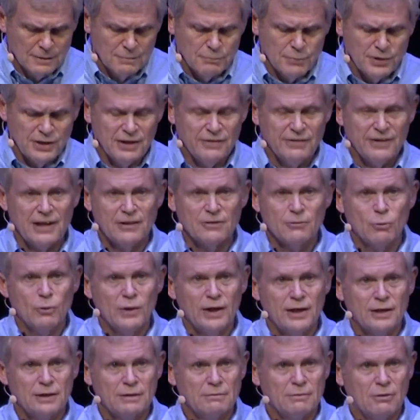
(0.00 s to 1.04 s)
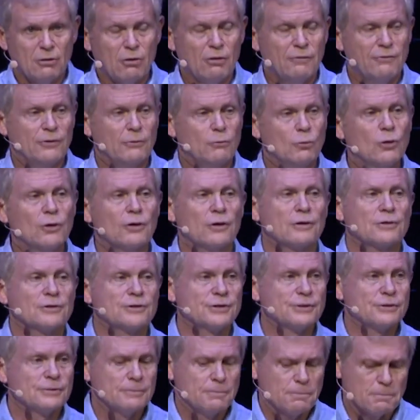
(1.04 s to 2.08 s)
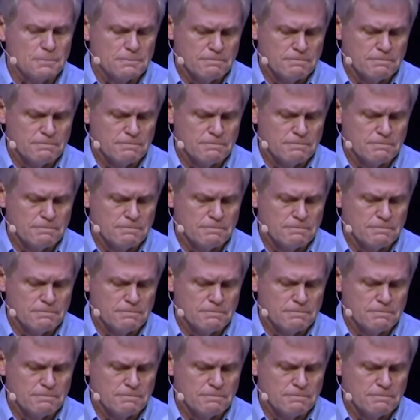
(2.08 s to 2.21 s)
But isn't that the way it often works?